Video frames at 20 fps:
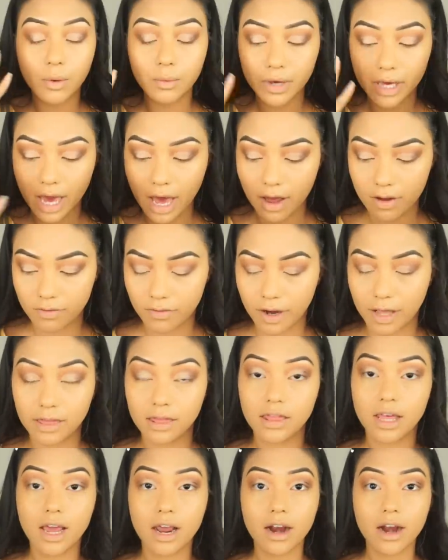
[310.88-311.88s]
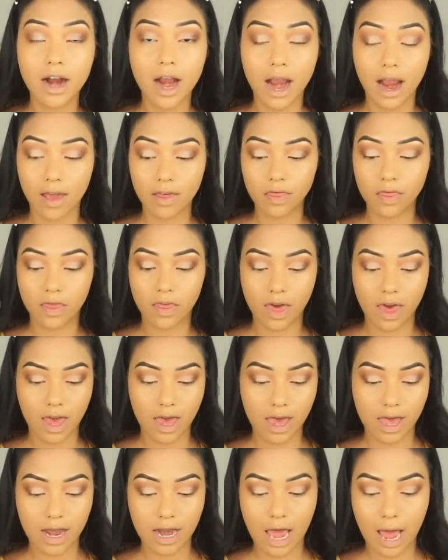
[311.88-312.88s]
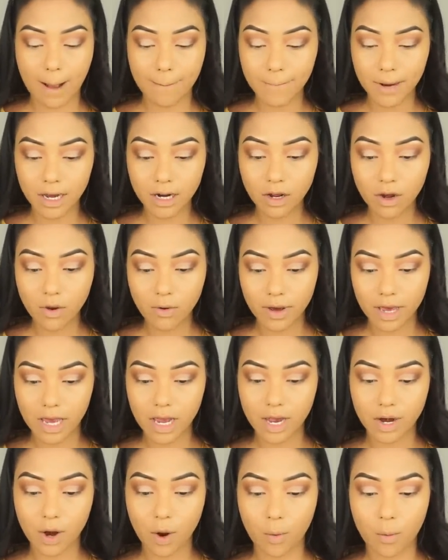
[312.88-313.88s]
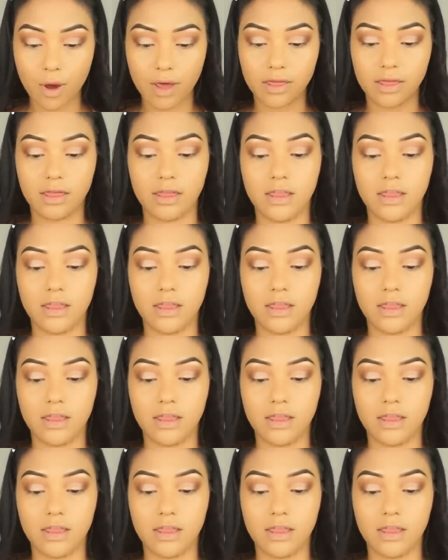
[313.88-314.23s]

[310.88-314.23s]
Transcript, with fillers: What we have right there and then I'm gonna go in with